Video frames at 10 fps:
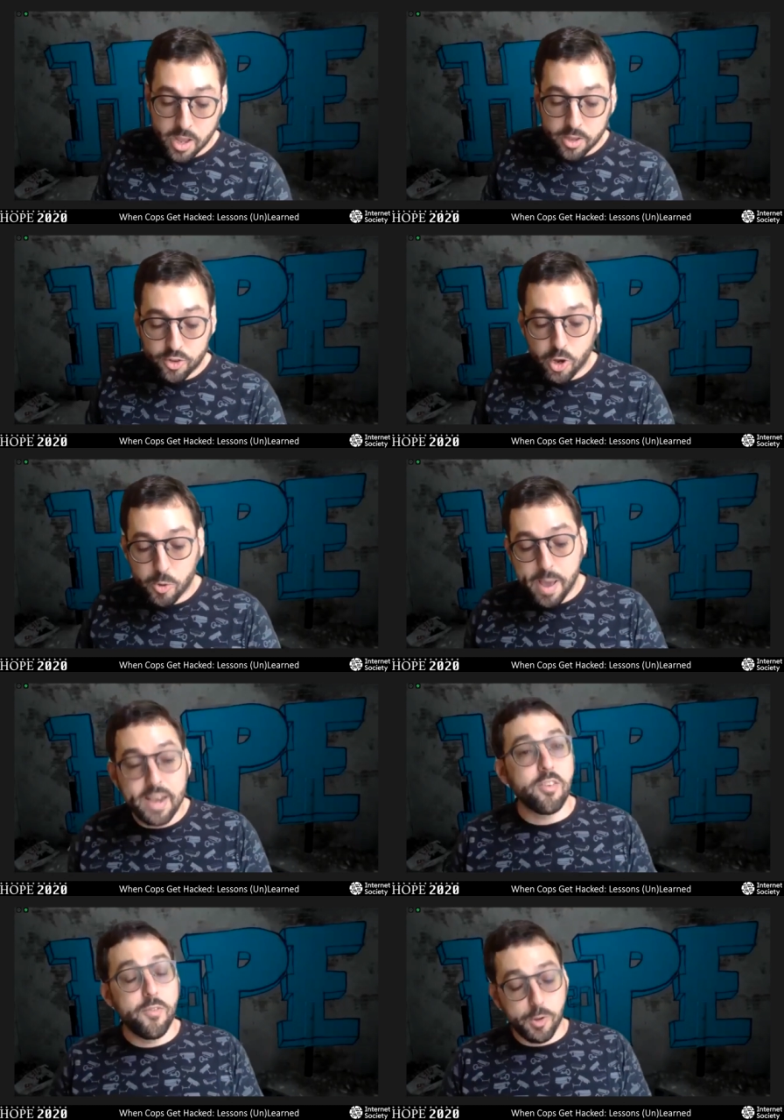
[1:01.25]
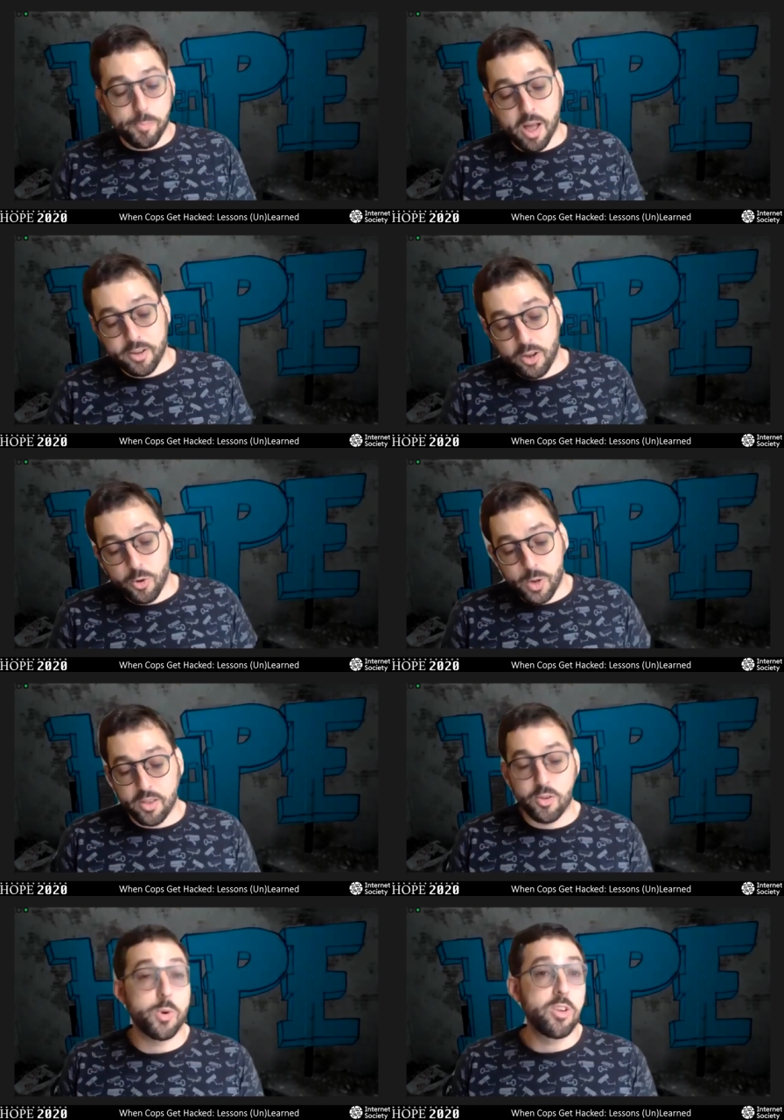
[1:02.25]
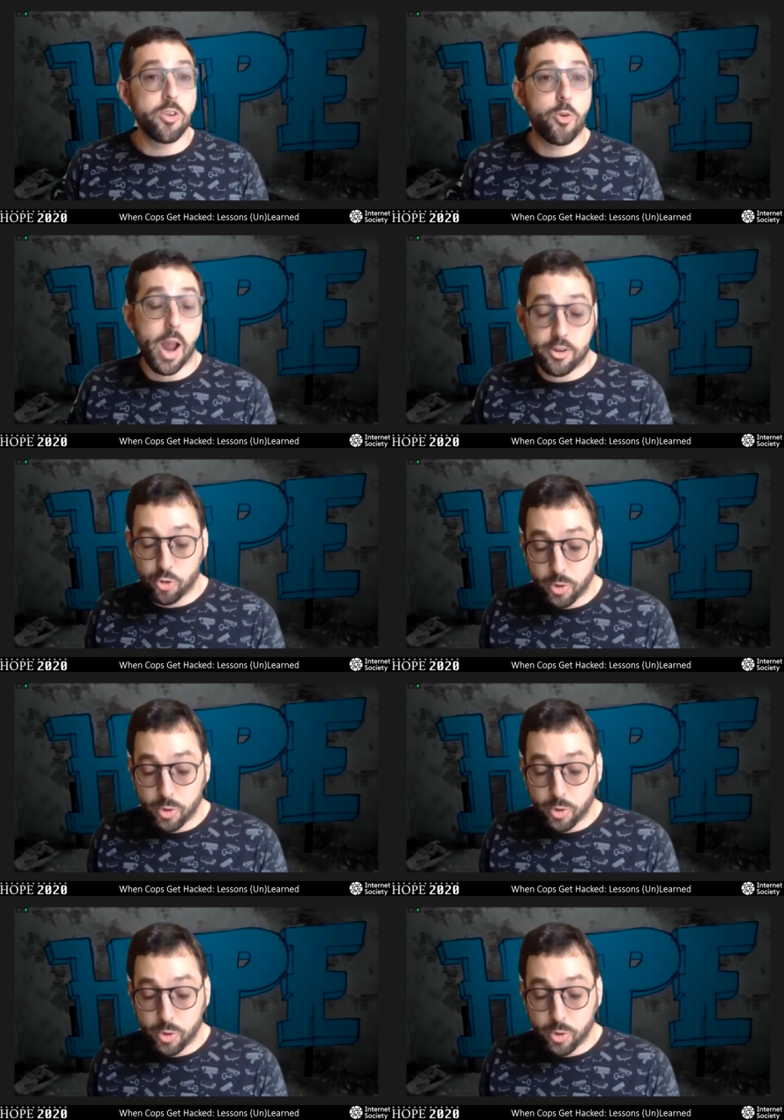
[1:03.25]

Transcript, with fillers: So Madison Vialpando is a recent graduate